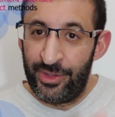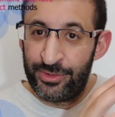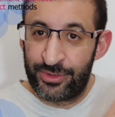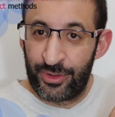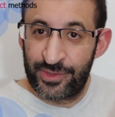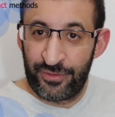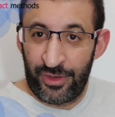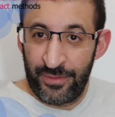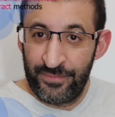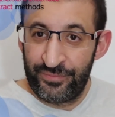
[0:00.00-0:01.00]
I want to
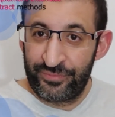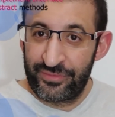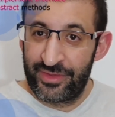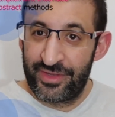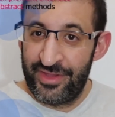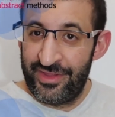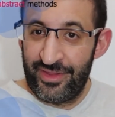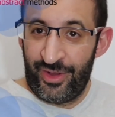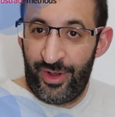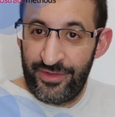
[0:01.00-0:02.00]
transform
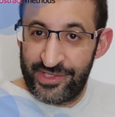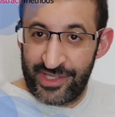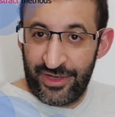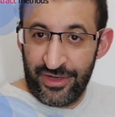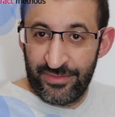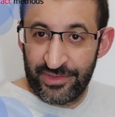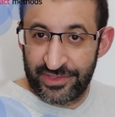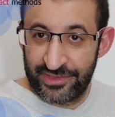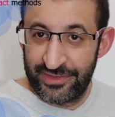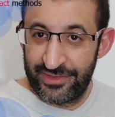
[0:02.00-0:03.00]
all this
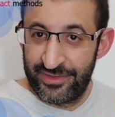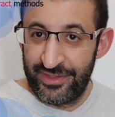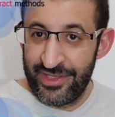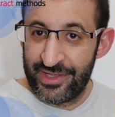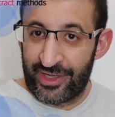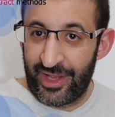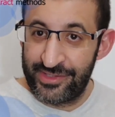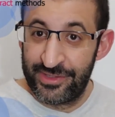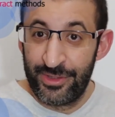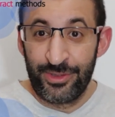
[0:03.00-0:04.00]
anonymous
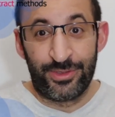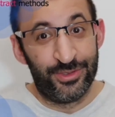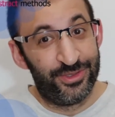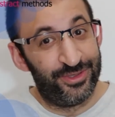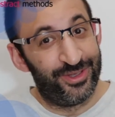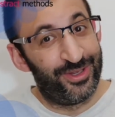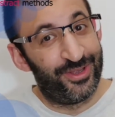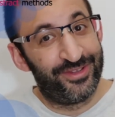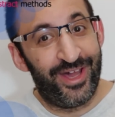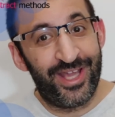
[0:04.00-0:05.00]
inner class
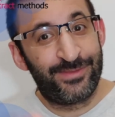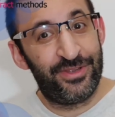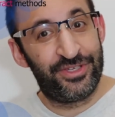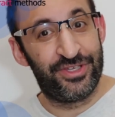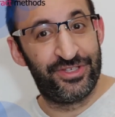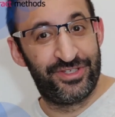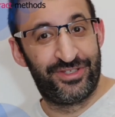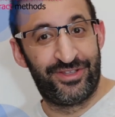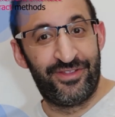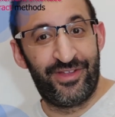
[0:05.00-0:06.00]
to Lambda
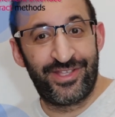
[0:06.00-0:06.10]
expression.